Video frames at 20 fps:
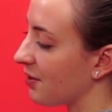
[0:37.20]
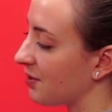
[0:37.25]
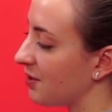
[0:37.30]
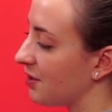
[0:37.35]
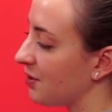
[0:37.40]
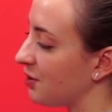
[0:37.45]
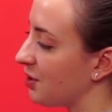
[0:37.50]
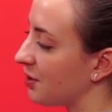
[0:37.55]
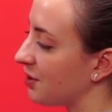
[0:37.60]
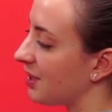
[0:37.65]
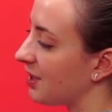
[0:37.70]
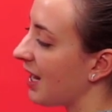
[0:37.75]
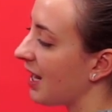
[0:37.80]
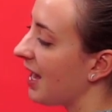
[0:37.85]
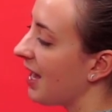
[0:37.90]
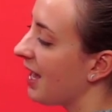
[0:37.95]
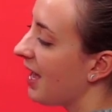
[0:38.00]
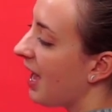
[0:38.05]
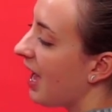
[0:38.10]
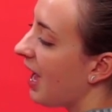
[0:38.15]
fasteners just
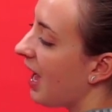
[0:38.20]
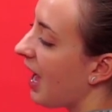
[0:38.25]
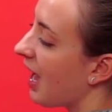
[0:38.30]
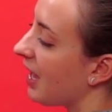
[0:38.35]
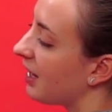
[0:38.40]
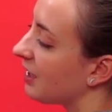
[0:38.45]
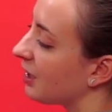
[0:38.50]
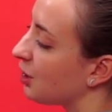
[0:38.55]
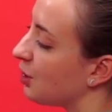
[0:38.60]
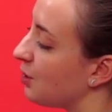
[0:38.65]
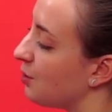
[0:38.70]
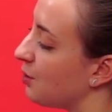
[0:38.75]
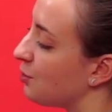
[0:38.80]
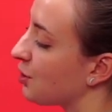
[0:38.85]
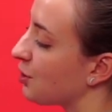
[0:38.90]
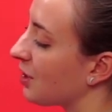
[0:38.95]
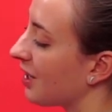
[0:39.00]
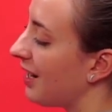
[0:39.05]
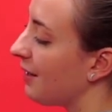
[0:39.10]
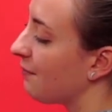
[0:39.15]
here and a
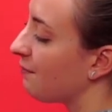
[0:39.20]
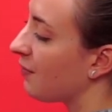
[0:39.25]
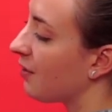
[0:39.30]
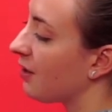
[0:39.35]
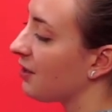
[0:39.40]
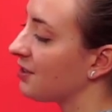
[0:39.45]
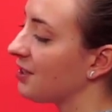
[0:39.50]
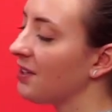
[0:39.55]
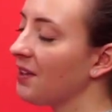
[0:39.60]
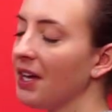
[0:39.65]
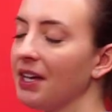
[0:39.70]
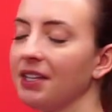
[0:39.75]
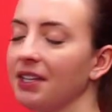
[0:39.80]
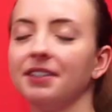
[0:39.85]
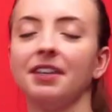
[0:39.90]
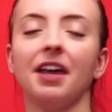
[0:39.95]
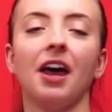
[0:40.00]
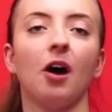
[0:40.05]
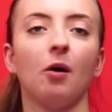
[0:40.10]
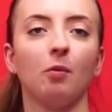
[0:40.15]
huge clip fastener
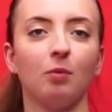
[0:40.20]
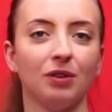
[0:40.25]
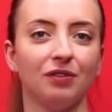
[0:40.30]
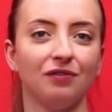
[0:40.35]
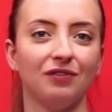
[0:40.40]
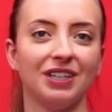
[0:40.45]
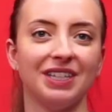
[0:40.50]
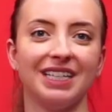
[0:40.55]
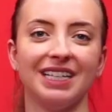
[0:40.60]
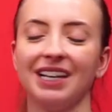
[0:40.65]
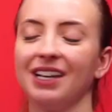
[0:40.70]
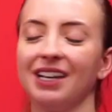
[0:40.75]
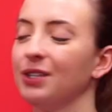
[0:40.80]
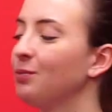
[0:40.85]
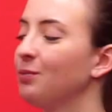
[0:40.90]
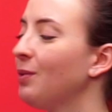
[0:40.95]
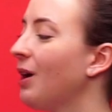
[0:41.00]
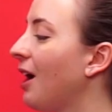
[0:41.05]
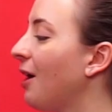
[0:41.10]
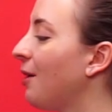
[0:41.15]
there to help with fitting
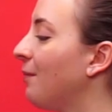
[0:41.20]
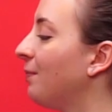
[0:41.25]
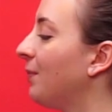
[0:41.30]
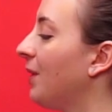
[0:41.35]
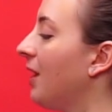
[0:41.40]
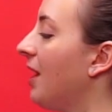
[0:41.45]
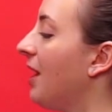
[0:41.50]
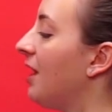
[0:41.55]
as well.